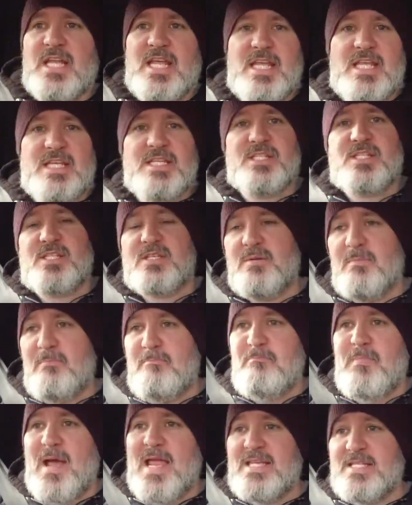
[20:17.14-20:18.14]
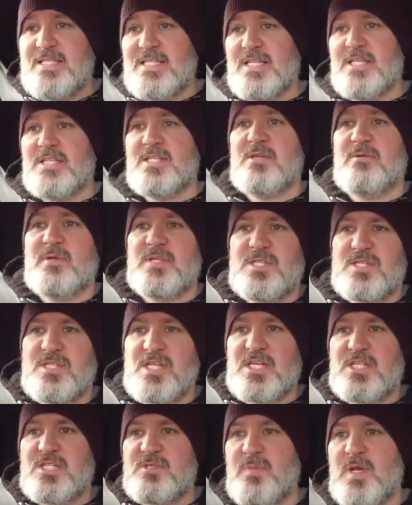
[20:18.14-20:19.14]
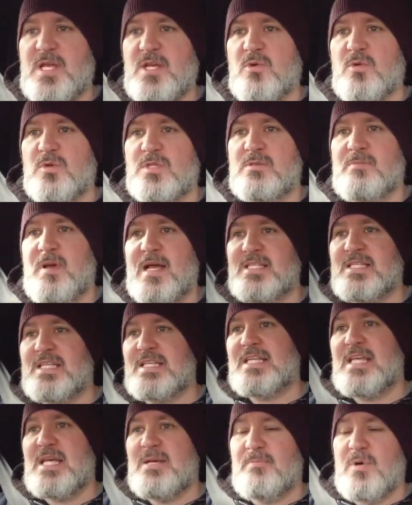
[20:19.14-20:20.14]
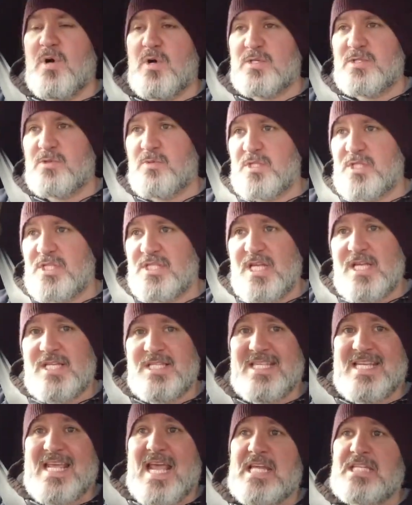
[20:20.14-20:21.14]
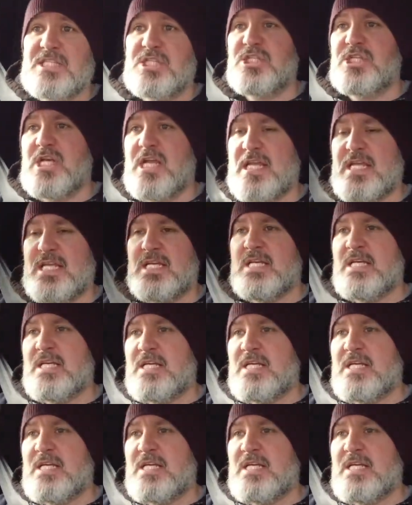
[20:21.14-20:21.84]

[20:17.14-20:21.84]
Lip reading: is mated to a 6-speed automatic gearbox, which is a DSG,